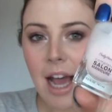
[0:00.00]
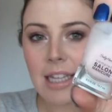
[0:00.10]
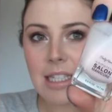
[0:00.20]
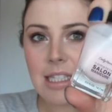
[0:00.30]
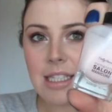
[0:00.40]

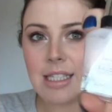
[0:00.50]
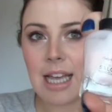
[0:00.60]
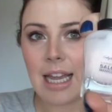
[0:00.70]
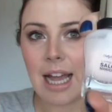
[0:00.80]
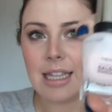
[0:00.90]
And this is the
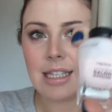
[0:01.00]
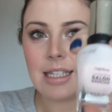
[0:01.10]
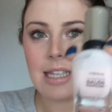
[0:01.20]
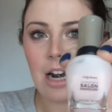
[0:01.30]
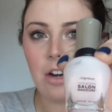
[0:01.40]
Sally Hansen
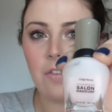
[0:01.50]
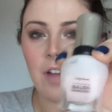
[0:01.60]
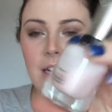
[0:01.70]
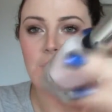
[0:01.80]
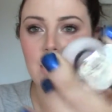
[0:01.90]
Salon
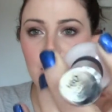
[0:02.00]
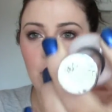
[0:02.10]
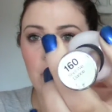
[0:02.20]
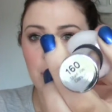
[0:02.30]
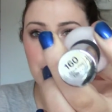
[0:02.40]
Effects in the
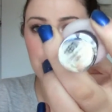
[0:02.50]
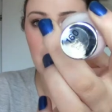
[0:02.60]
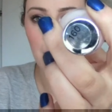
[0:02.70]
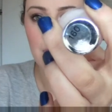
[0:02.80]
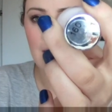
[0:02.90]
colour
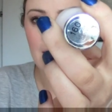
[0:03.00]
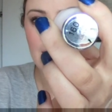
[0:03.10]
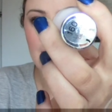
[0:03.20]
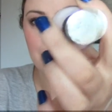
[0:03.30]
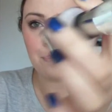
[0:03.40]
Shall We
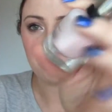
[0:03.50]
Dance.